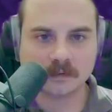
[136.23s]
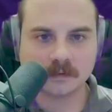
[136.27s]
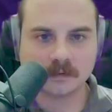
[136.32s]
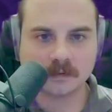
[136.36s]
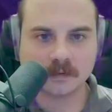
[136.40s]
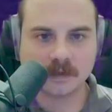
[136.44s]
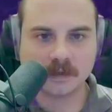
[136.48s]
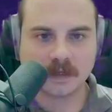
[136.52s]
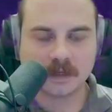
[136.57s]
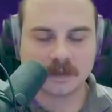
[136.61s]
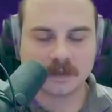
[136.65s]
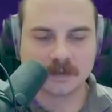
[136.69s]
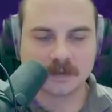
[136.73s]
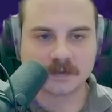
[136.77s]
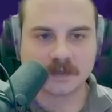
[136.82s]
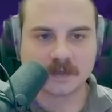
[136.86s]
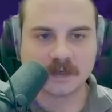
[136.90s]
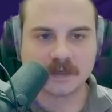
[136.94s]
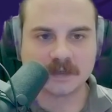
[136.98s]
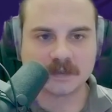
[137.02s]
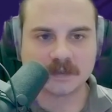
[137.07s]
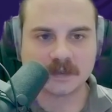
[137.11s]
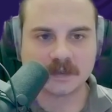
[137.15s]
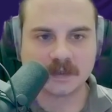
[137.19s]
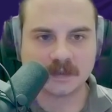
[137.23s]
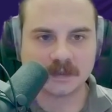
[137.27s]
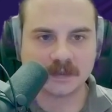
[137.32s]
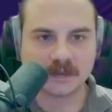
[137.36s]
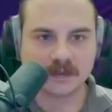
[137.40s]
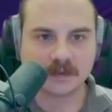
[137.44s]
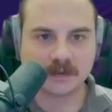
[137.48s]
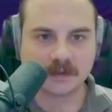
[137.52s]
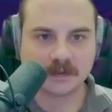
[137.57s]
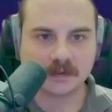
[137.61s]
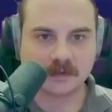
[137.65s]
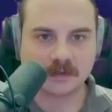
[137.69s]
as haste
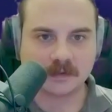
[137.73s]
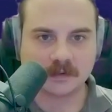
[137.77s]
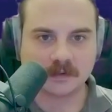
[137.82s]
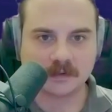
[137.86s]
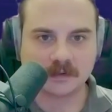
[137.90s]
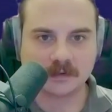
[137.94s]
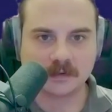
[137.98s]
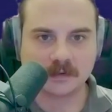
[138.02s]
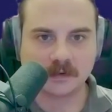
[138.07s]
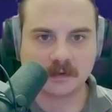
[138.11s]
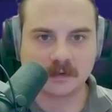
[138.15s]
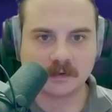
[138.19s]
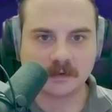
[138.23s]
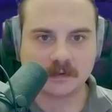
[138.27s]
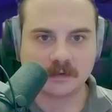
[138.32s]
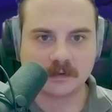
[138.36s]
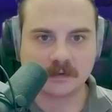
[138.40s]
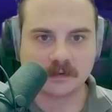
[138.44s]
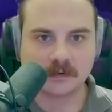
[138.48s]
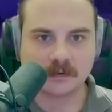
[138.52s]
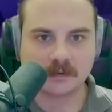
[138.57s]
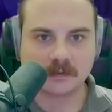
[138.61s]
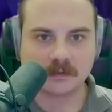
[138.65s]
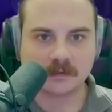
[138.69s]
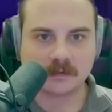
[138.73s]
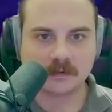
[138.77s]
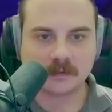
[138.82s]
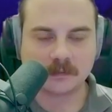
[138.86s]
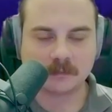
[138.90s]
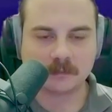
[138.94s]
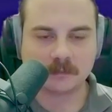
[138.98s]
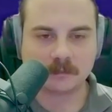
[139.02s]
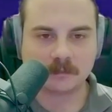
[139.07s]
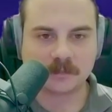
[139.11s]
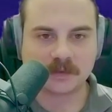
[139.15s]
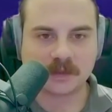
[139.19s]
rating
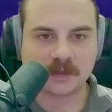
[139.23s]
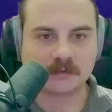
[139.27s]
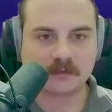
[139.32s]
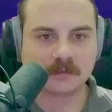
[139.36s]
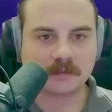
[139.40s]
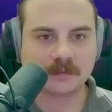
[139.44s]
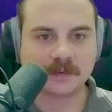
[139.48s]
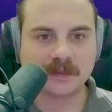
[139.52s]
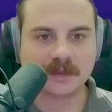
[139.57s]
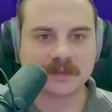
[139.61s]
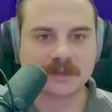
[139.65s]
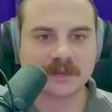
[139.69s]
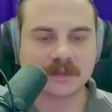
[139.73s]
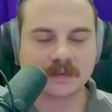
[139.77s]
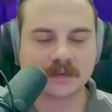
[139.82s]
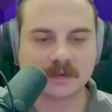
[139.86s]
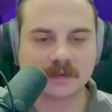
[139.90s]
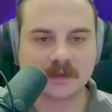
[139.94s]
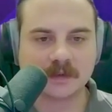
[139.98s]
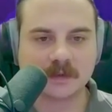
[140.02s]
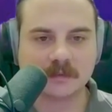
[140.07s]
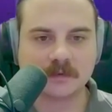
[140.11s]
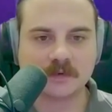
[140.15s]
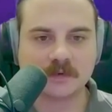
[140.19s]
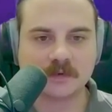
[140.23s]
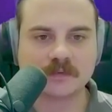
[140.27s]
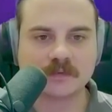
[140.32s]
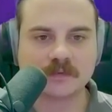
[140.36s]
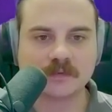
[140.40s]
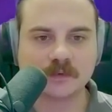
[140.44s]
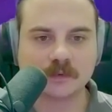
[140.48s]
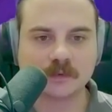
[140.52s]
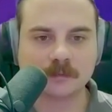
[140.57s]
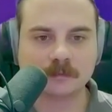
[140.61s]
probably is not gonna be useful.